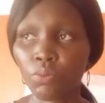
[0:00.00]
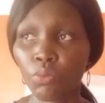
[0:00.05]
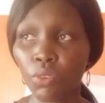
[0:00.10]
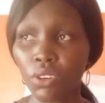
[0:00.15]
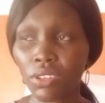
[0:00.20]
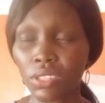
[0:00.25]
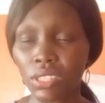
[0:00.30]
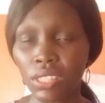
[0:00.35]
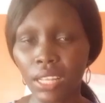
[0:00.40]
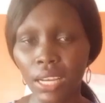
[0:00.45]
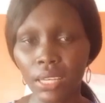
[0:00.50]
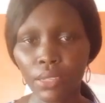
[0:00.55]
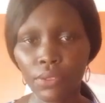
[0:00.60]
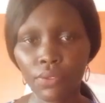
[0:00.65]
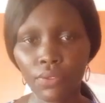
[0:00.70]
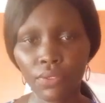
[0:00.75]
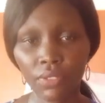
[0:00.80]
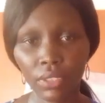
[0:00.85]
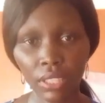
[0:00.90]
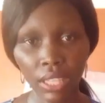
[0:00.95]
Most
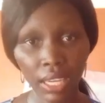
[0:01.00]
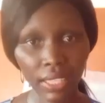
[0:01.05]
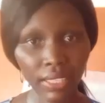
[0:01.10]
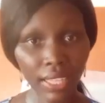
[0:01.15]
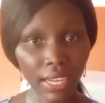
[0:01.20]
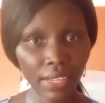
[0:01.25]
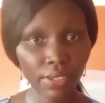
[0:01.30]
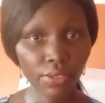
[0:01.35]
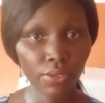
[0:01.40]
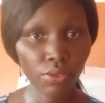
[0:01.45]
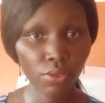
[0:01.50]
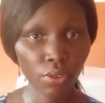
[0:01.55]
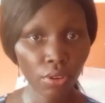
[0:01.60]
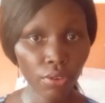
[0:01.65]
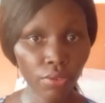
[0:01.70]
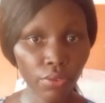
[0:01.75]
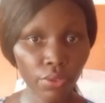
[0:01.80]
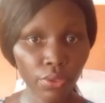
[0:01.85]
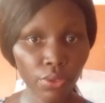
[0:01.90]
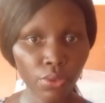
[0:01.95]
times if we hear their
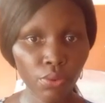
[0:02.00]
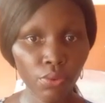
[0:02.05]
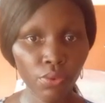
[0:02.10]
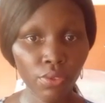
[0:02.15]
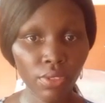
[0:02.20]
stories,